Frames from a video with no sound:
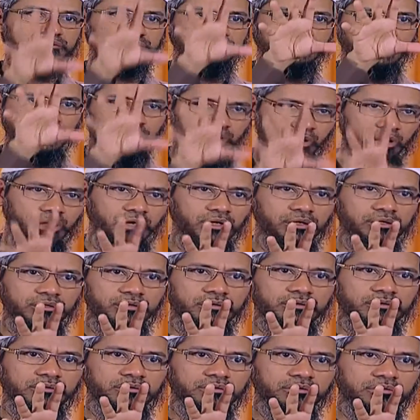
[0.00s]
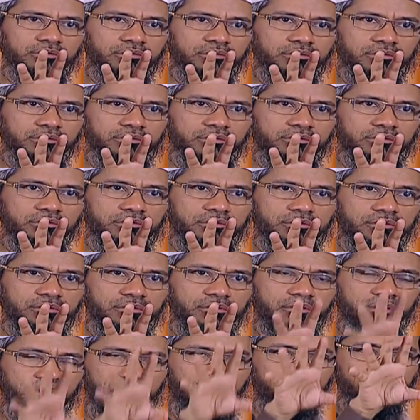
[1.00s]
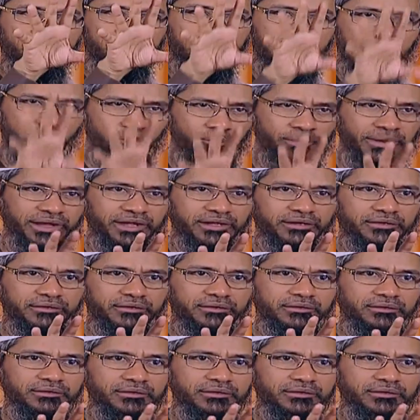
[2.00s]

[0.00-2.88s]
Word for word: the law of the government